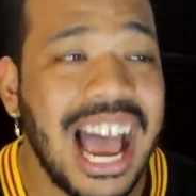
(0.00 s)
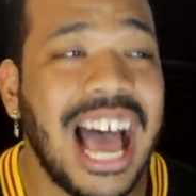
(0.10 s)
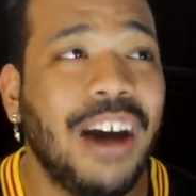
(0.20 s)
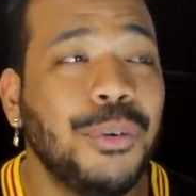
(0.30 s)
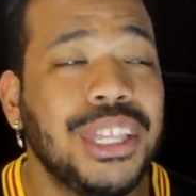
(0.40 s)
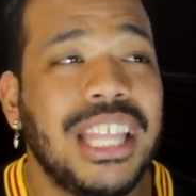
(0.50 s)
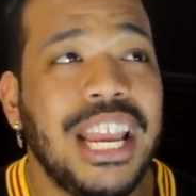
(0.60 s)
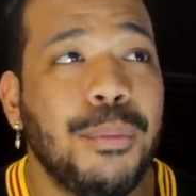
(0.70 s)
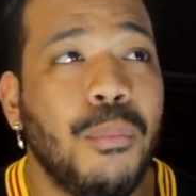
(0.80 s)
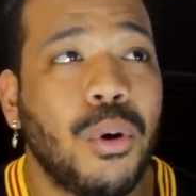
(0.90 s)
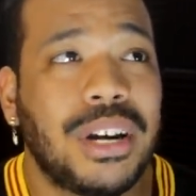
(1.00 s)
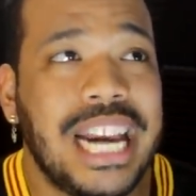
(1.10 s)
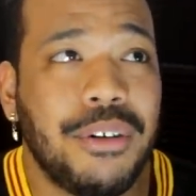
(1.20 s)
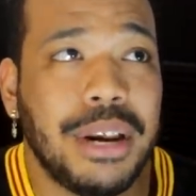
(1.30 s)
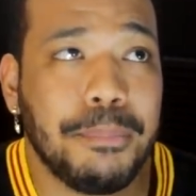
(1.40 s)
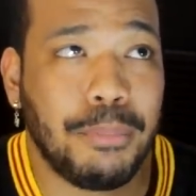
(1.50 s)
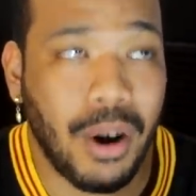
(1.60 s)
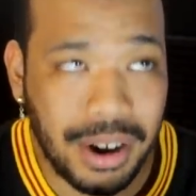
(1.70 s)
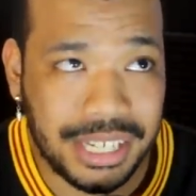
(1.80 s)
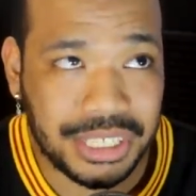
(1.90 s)
I would think more Gary
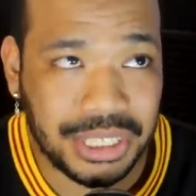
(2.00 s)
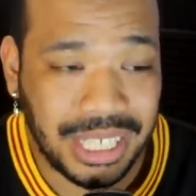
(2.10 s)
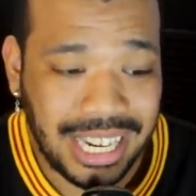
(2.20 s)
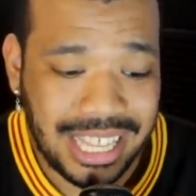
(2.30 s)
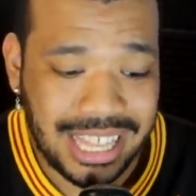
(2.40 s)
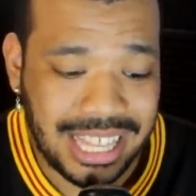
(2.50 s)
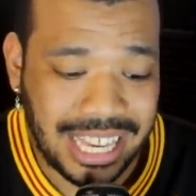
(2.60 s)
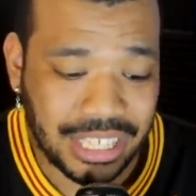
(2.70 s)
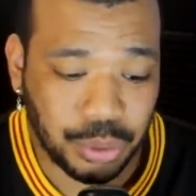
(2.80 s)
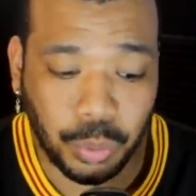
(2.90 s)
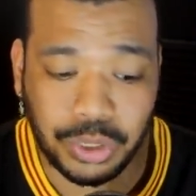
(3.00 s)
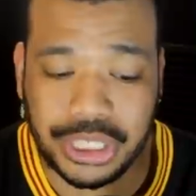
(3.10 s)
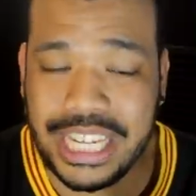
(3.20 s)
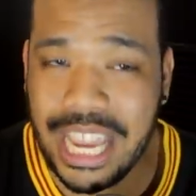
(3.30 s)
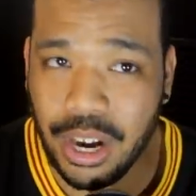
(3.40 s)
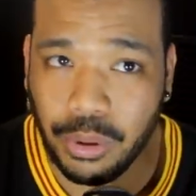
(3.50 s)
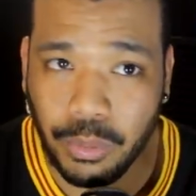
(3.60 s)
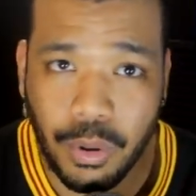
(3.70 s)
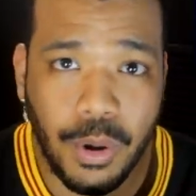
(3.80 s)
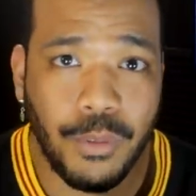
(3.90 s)
Barnage than George
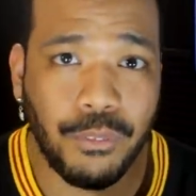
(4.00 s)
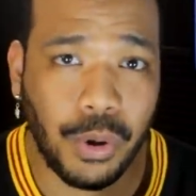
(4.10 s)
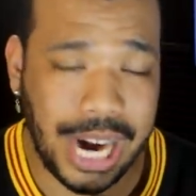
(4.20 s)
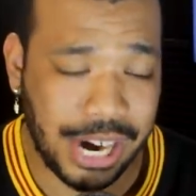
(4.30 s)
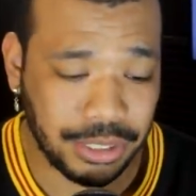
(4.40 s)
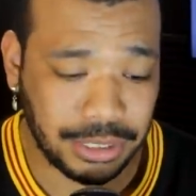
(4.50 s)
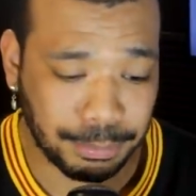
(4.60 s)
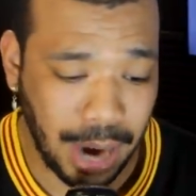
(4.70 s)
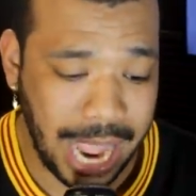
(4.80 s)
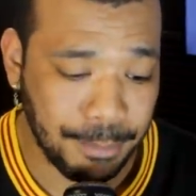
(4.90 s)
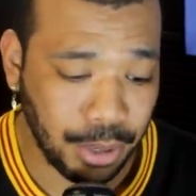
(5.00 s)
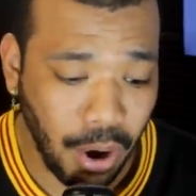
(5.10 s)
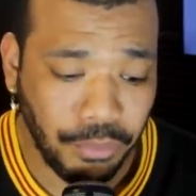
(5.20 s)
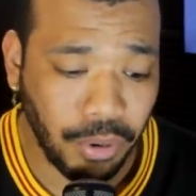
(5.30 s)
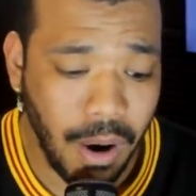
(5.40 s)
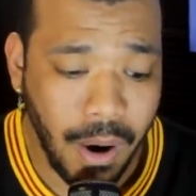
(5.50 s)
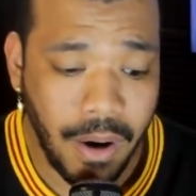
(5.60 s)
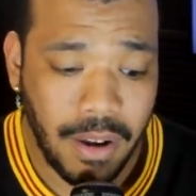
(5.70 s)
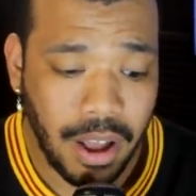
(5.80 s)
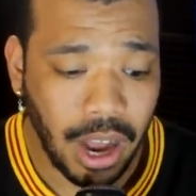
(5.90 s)
Kittle for Harrison Bryant. But
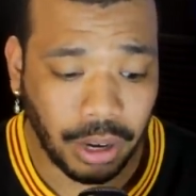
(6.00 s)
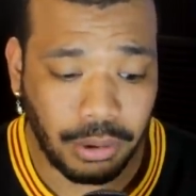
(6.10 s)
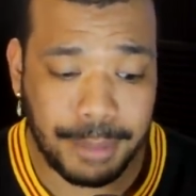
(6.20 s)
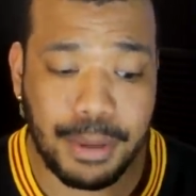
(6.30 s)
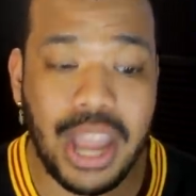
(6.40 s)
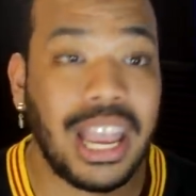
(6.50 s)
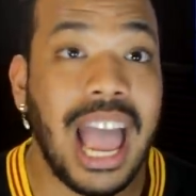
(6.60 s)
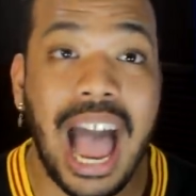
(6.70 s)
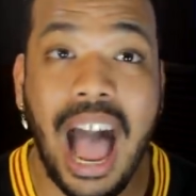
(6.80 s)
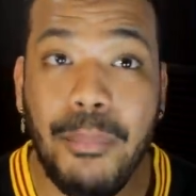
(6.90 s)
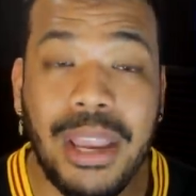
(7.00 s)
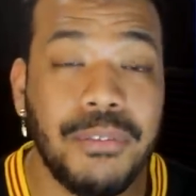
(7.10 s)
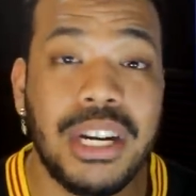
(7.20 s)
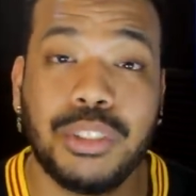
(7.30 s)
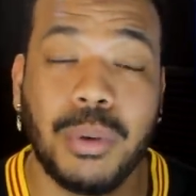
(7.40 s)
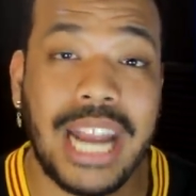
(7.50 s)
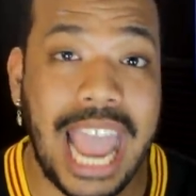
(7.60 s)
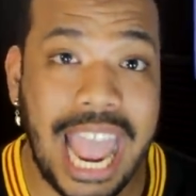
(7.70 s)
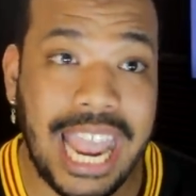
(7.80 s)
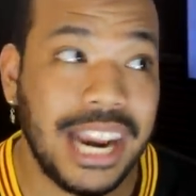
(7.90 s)
overall, a great pick. I'm giving this one
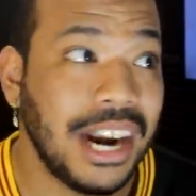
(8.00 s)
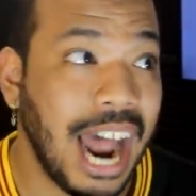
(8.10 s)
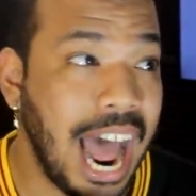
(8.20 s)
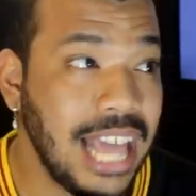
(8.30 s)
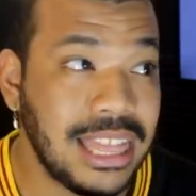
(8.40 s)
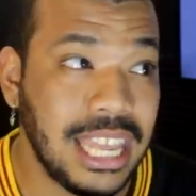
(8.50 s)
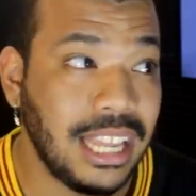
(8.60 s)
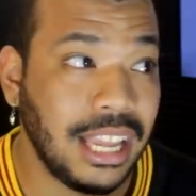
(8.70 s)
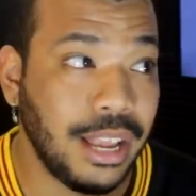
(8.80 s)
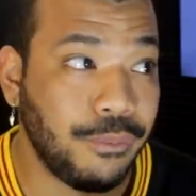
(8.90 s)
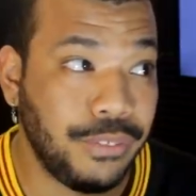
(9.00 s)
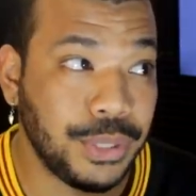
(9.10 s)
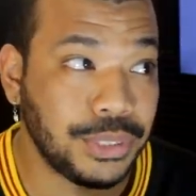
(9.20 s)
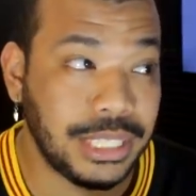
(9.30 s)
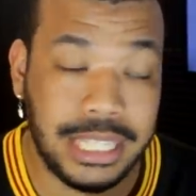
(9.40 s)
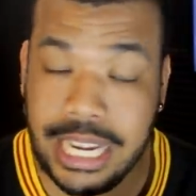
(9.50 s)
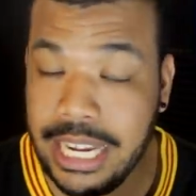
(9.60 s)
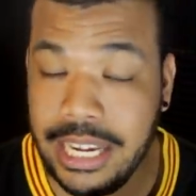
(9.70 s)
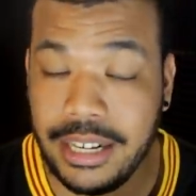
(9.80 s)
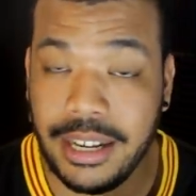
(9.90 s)
an A. I think it fills a
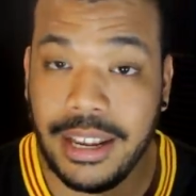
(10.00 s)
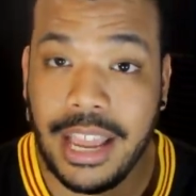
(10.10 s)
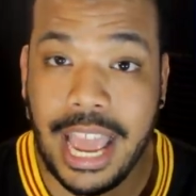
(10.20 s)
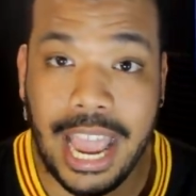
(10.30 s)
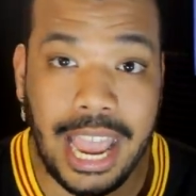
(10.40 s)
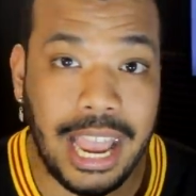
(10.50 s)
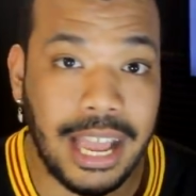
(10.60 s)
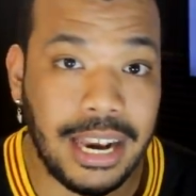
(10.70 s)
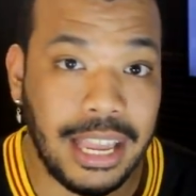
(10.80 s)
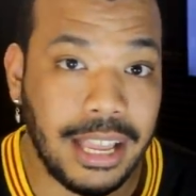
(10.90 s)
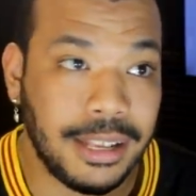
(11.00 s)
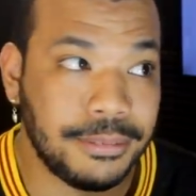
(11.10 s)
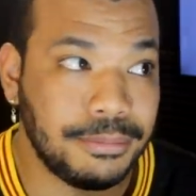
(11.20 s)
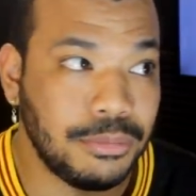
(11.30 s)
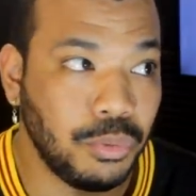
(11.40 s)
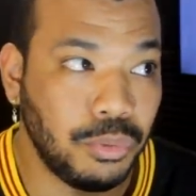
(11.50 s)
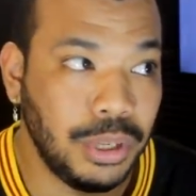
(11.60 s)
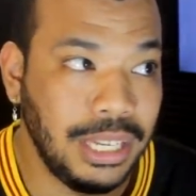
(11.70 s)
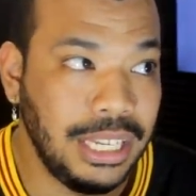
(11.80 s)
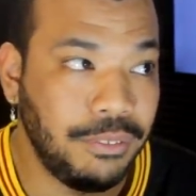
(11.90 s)
need, and it
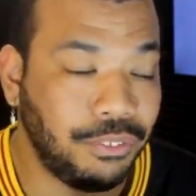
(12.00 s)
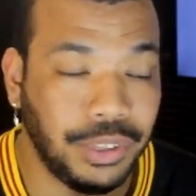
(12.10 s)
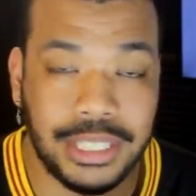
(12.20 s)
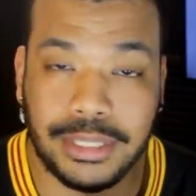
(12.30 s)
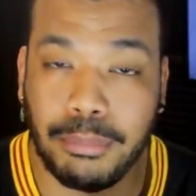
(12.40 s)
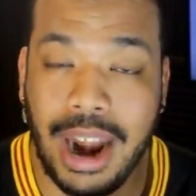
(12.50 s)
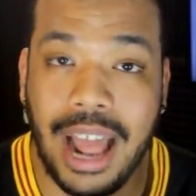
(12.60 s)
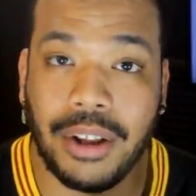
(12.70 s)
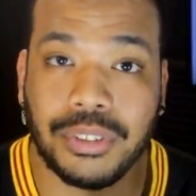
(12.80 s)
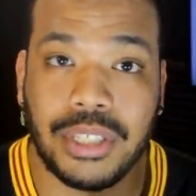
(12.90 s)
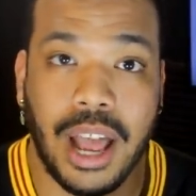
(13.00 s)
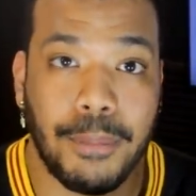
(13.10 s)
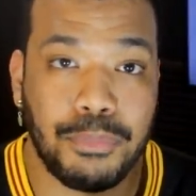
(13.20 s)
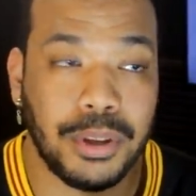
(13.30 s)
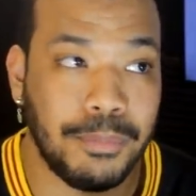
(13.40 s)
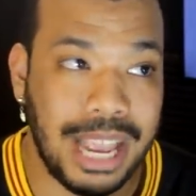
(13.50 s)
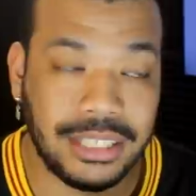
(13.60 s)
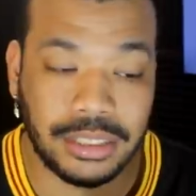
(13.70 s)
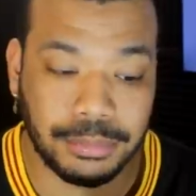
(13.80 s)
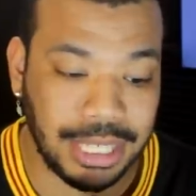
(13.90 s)
really frees the Browns up to
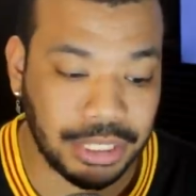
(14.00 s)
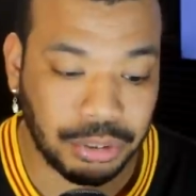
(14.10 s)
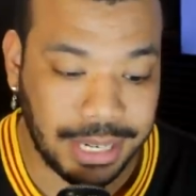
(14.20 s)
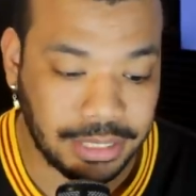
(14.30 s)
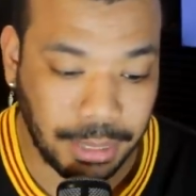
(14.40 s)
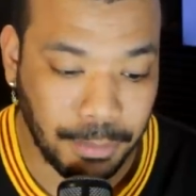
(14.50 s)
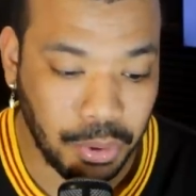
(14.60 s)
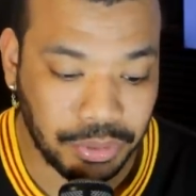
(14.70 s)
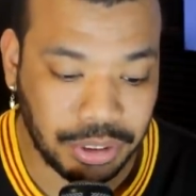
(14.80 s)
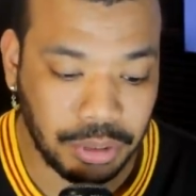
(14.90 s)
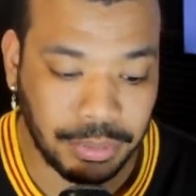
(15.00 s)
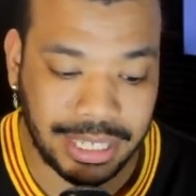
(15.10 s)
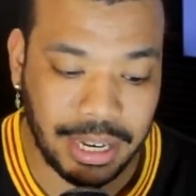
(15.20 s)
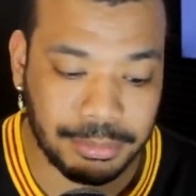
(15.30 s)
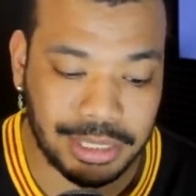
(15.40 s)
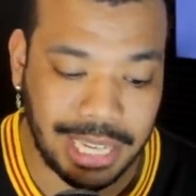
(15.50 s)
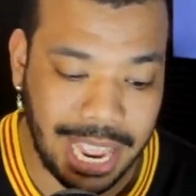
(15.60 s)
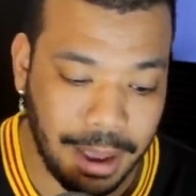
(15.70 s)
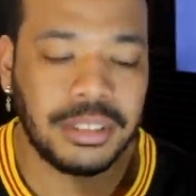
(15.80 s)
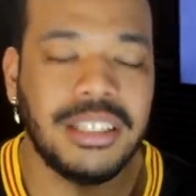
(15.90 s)
make some interesting moves too when it comes to
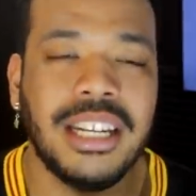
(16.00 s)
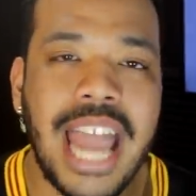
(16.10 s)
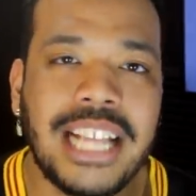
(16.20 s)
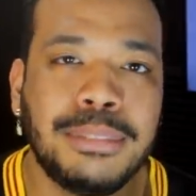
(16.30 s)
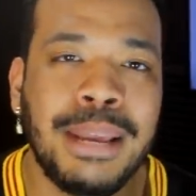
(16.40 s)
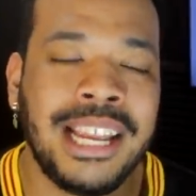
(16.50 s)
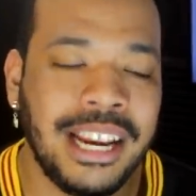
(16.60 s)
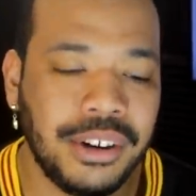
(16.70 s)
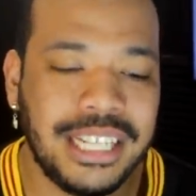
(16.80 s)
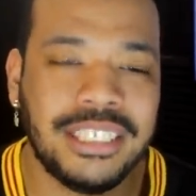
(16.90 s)
camp. The next pick here